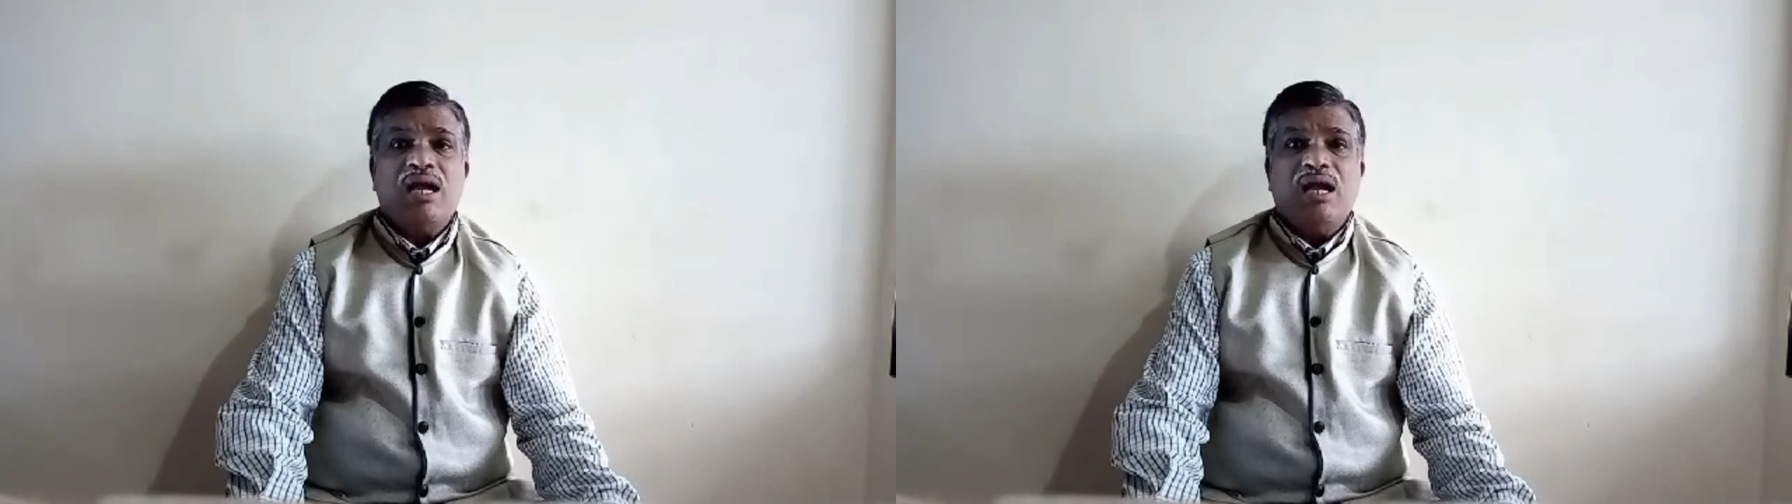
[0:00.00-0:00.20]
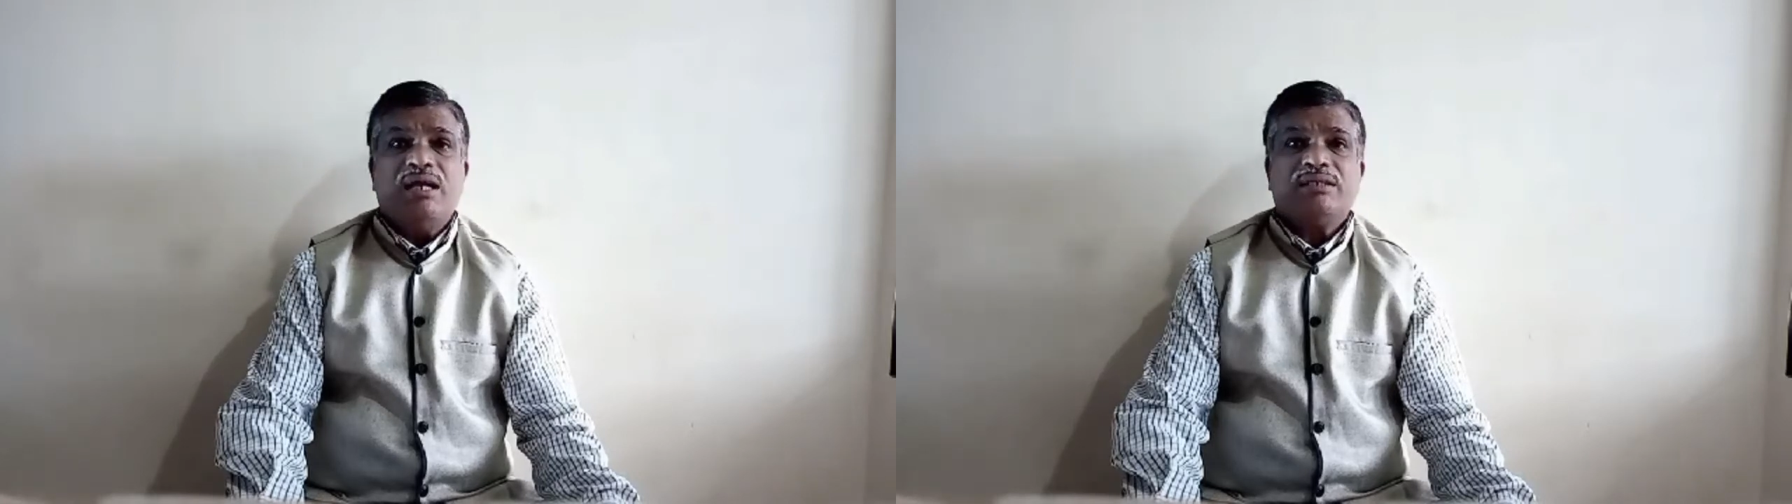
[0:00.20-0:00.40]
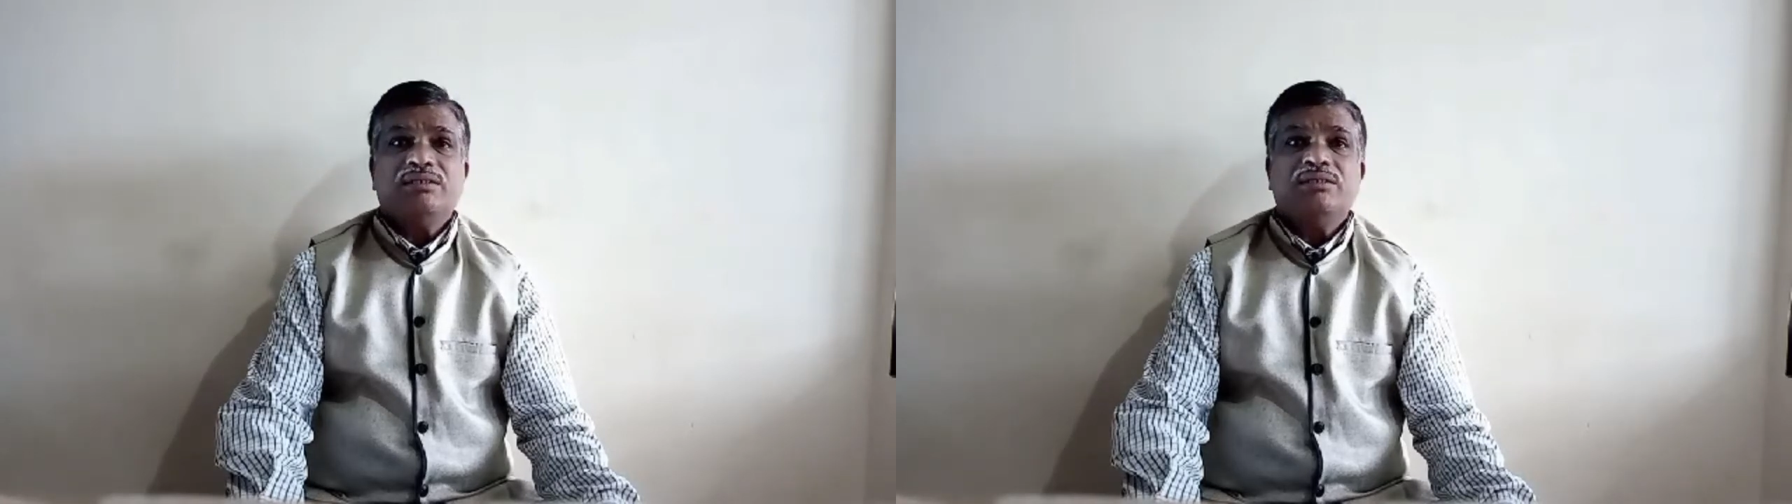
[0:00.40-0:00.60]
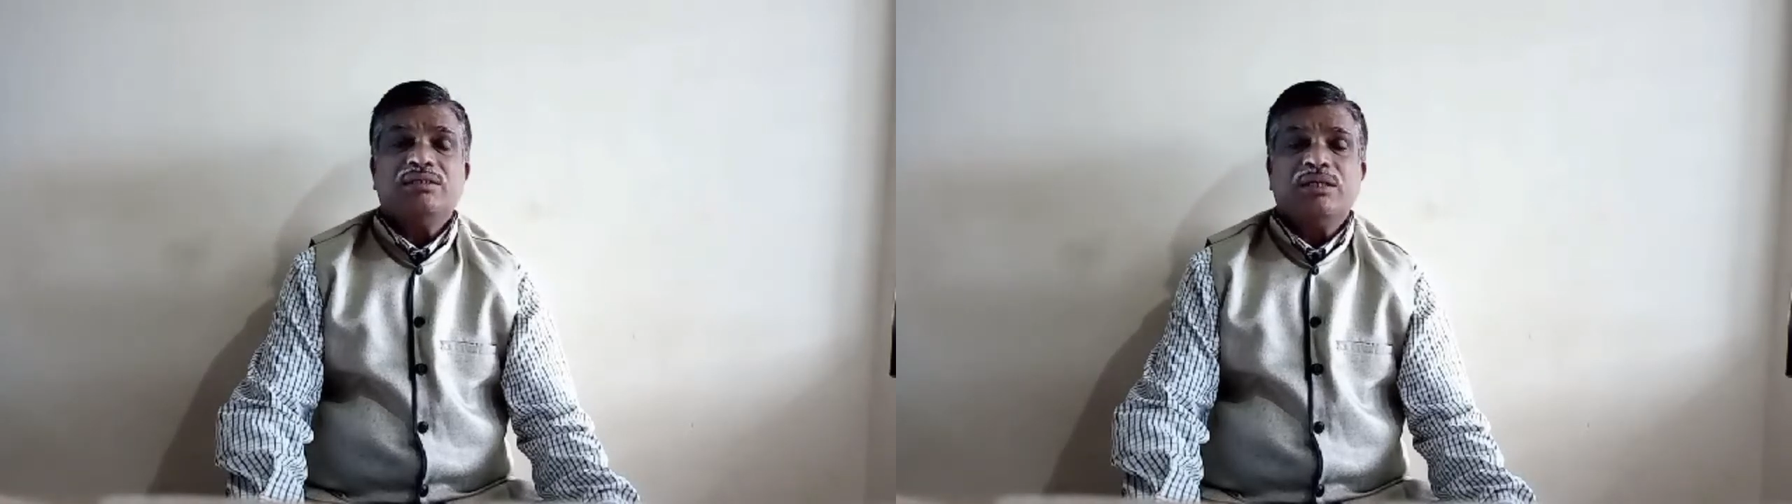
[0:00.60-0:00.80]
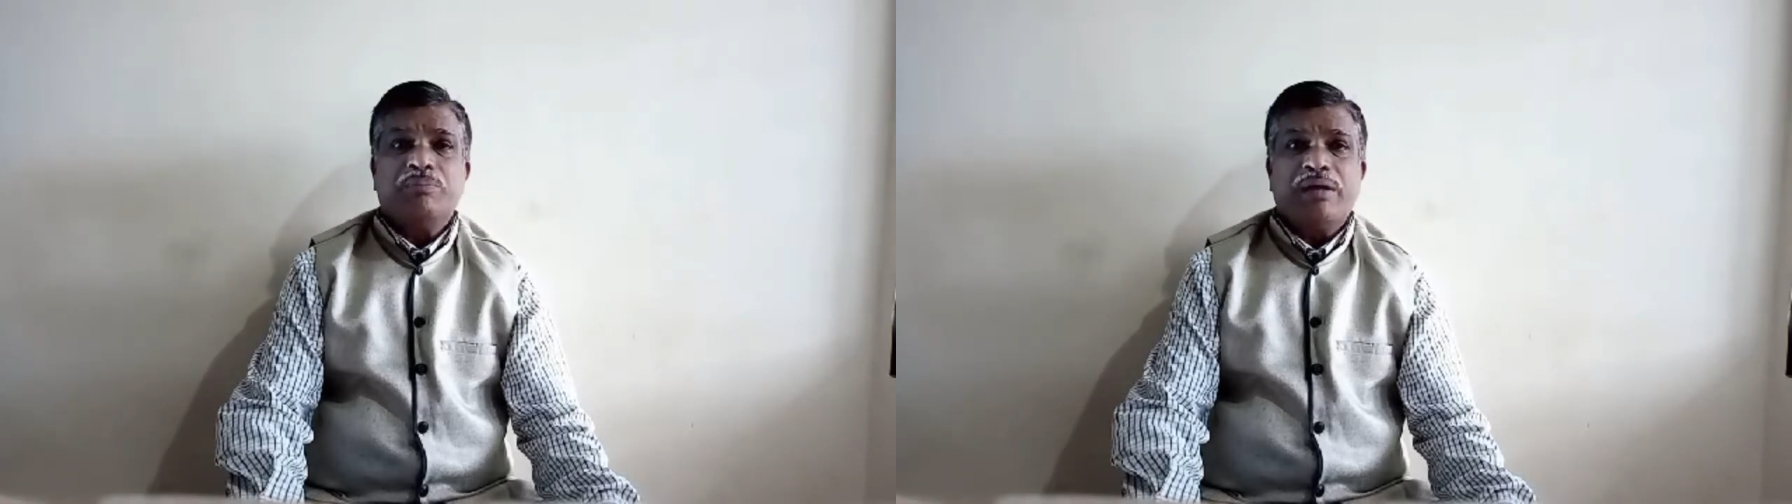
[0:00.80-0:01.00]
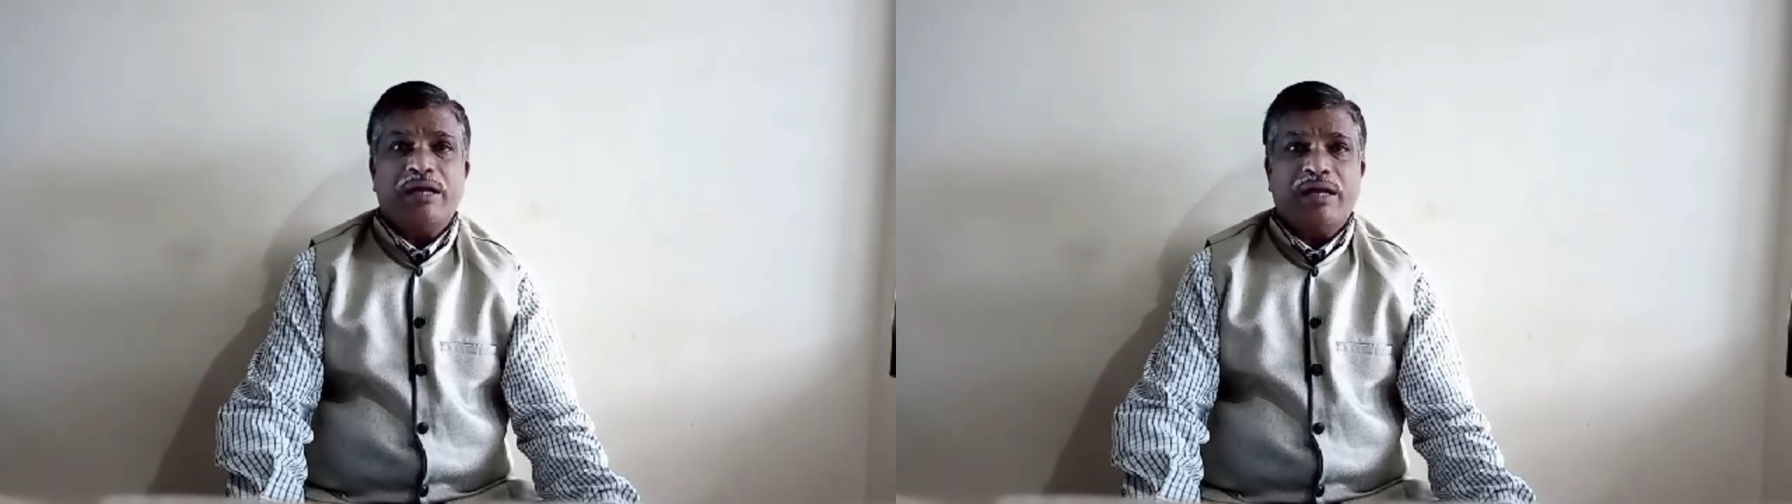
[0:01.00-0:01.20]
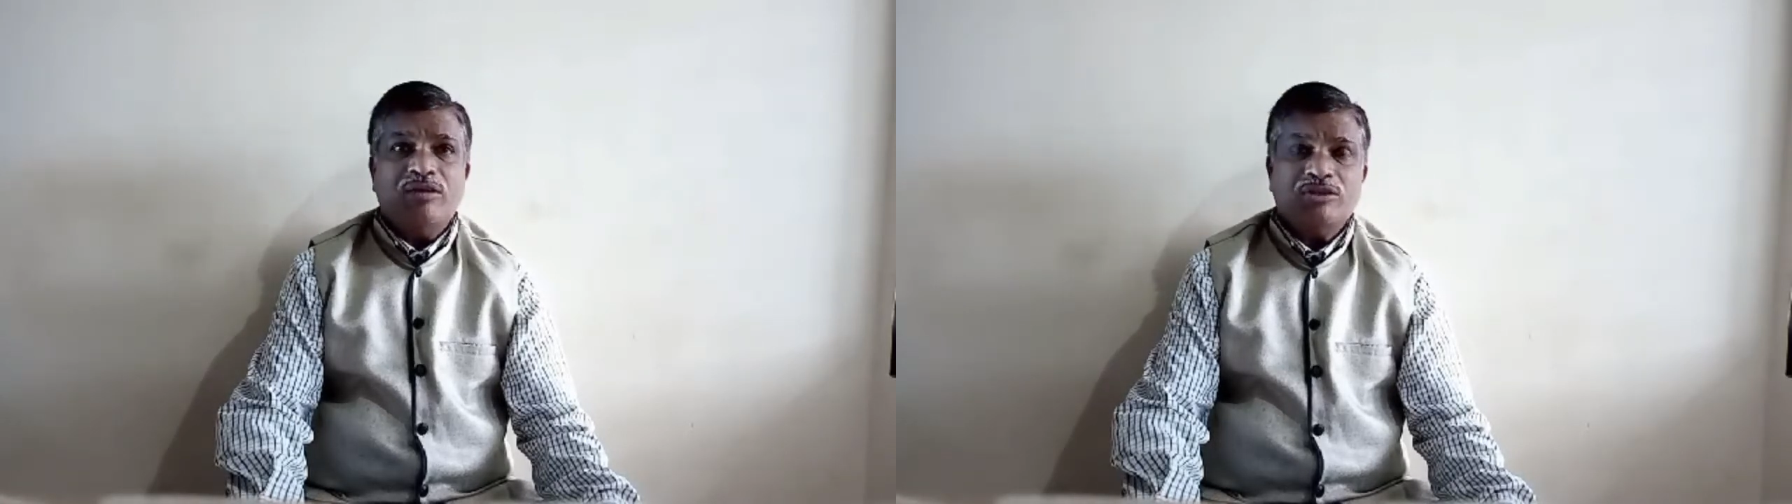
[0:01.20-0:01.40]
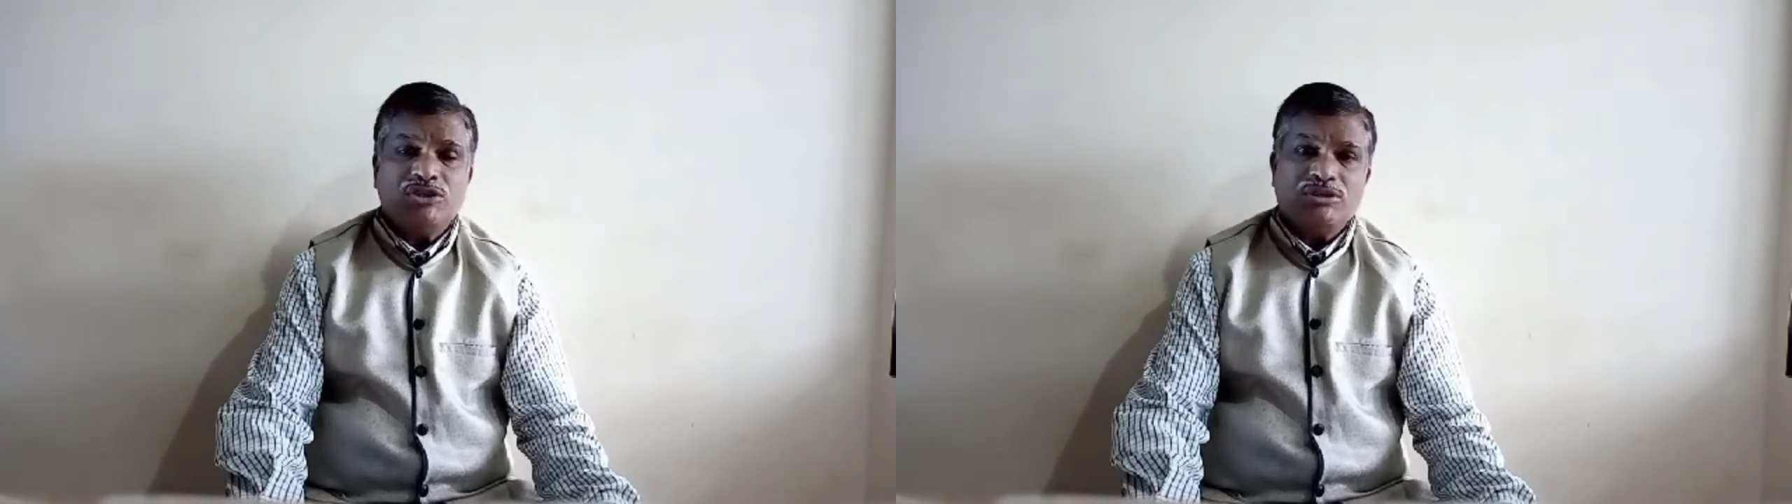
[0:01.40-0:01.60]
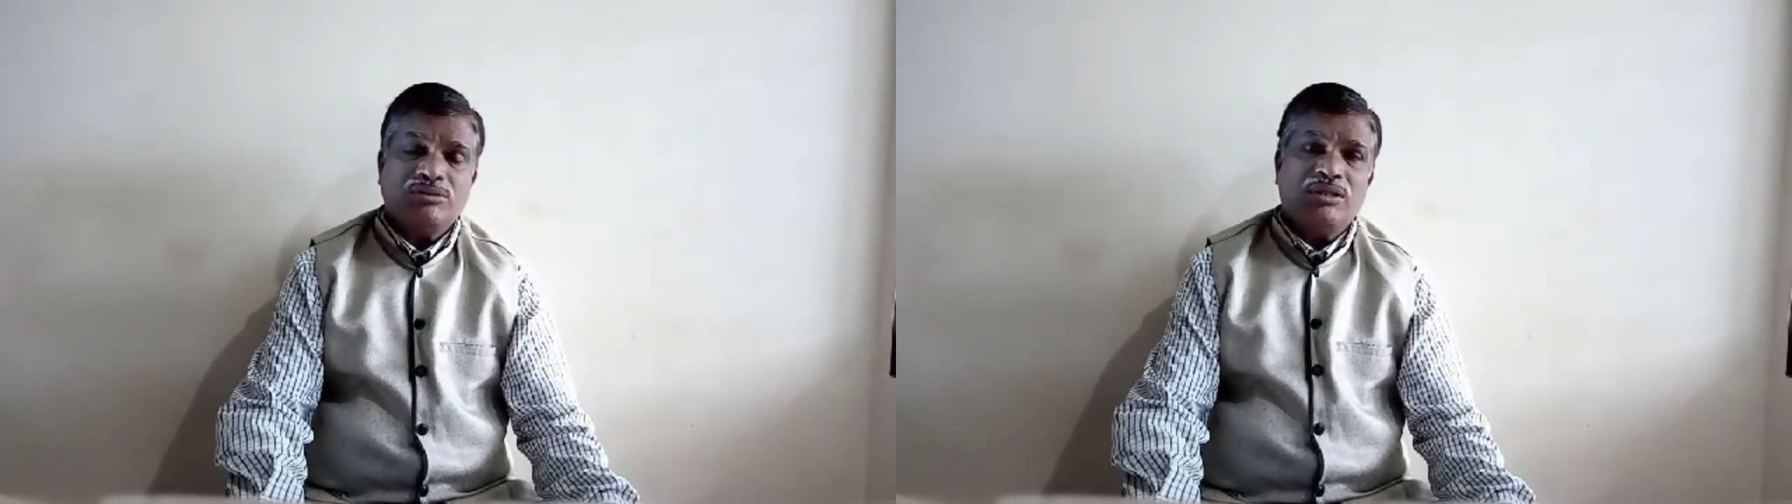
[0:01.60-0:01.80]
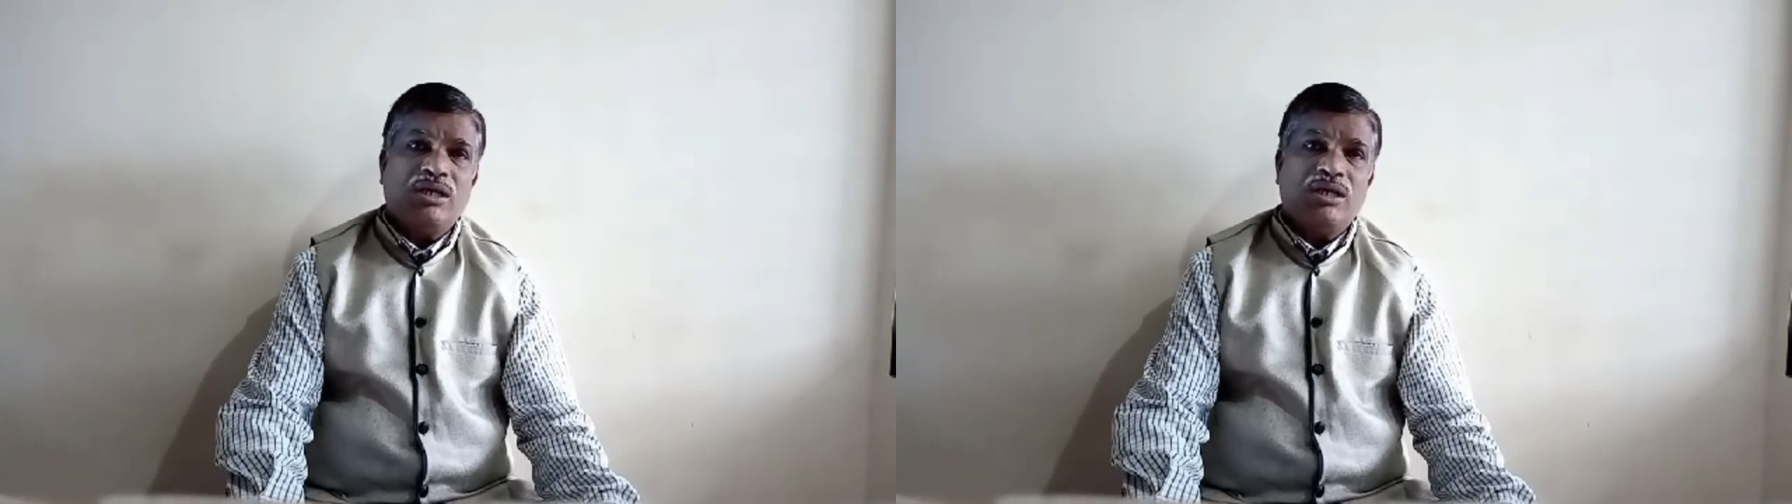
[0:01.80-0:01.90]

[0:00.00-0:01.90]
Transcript: at infinite dilution,